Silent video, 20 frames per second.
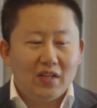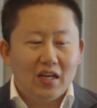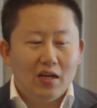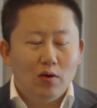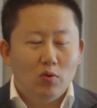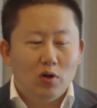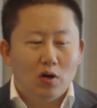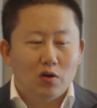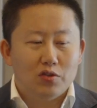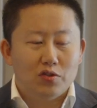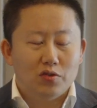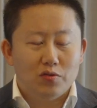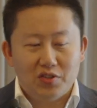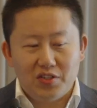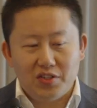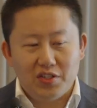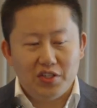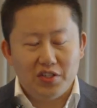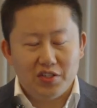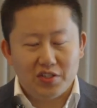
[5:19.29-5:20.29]
we also
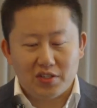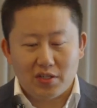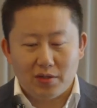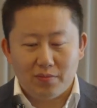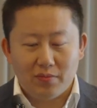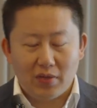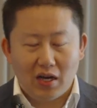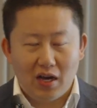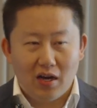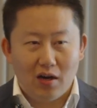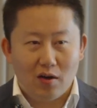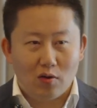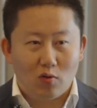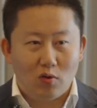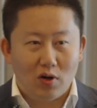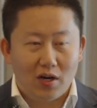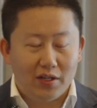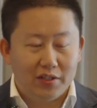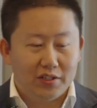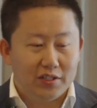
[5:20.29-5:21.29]
see some
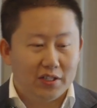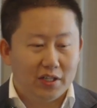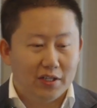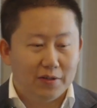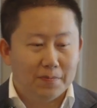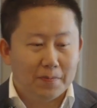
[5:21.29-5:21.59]
quite